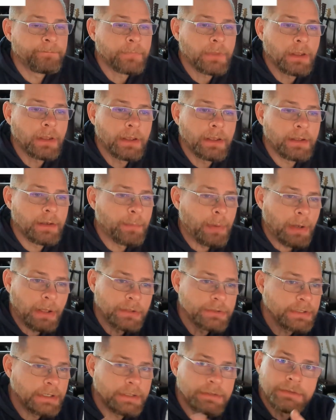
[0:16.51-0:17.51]
And
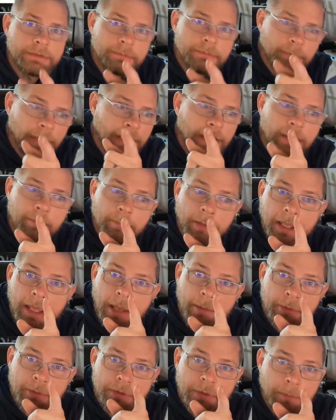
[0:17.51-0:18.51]
apologize, my
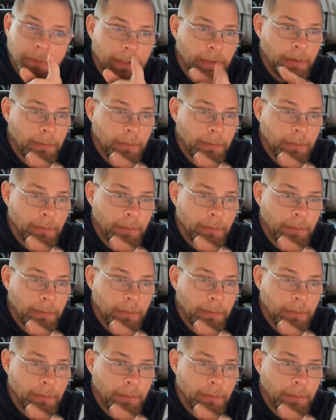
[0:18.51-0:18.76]
camera's up here,